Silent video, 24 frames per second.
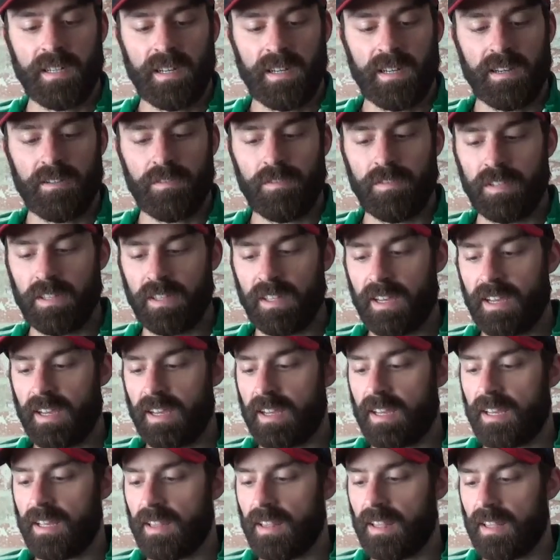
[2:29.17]
I feel
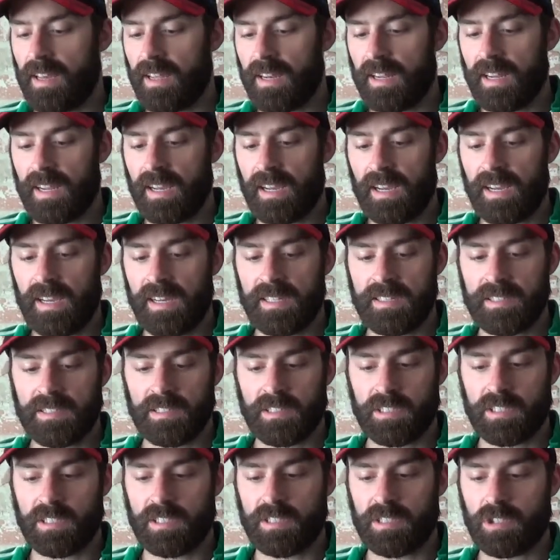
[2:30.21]
like a lot of guys are
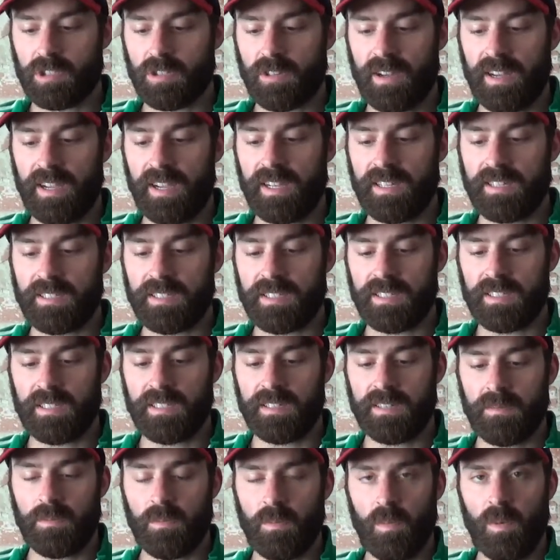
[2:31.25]
just trying
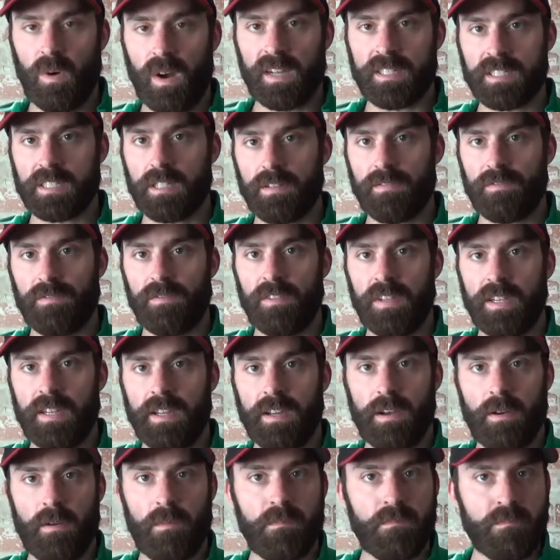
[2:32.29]
to watch the
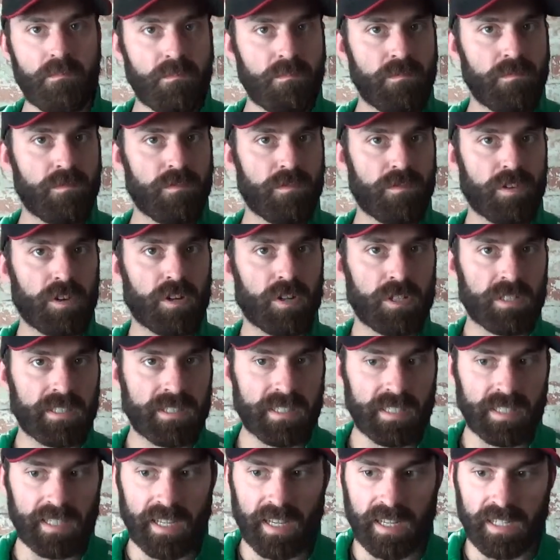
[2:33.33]
video first
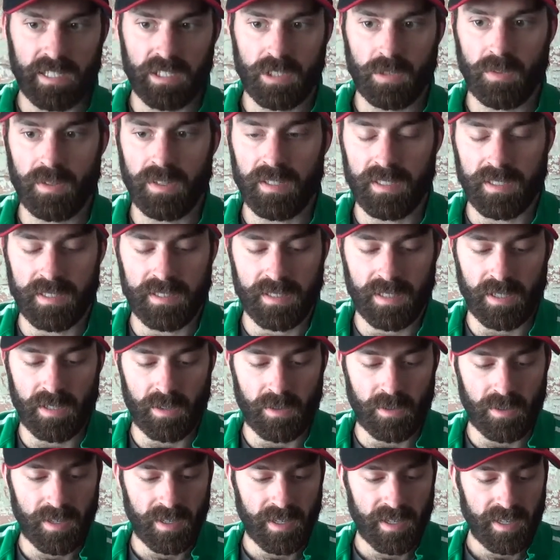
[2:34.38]
and get to it.
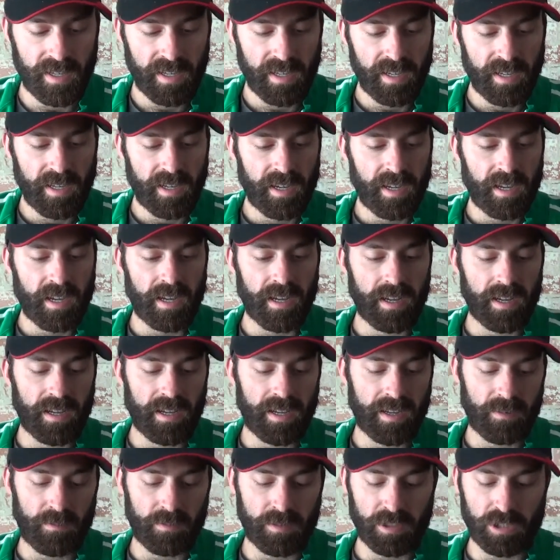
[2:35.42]
So
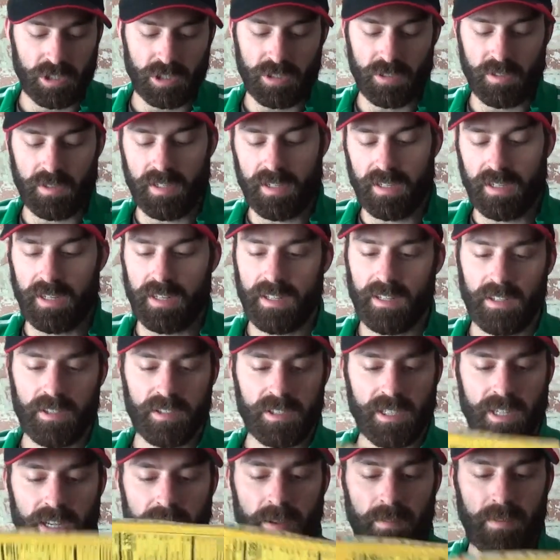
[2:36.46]
I will show it another
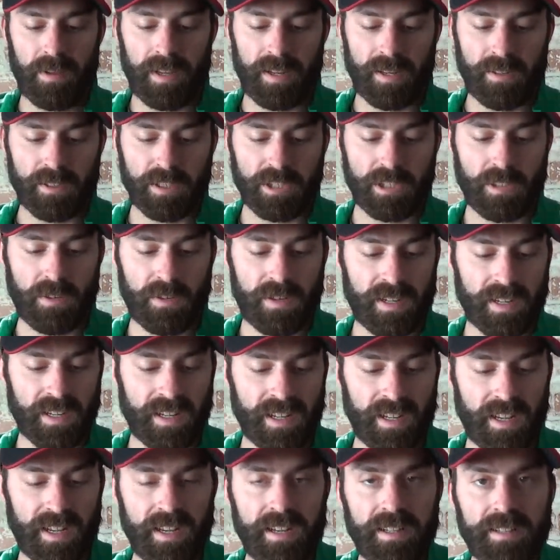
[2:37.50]
time, and I will show it
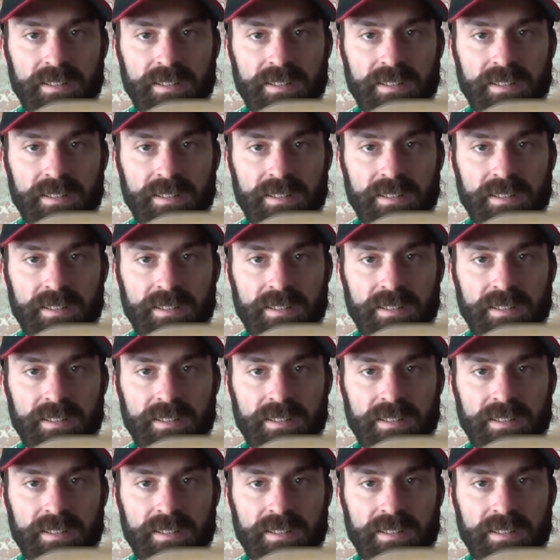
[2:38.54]
again,